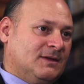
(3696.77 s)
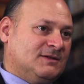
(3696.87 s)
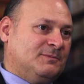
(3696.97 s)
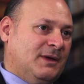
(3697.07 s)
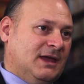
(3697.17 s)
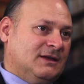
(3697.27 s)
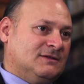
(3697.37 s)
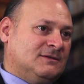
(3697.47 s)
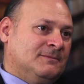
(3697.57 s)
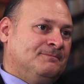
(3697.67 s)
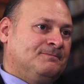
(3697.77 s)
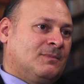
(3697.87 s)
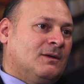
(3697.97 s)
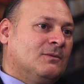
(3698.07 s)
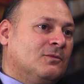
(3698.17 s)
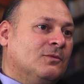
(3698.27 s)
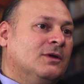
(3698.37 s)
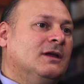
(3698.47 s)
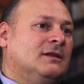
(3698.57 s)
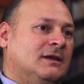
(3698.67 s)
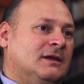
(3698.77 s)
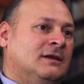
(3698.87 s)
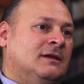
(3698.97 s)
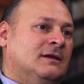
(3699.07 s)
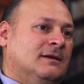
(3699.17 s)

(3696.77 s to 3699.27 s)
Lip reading: space really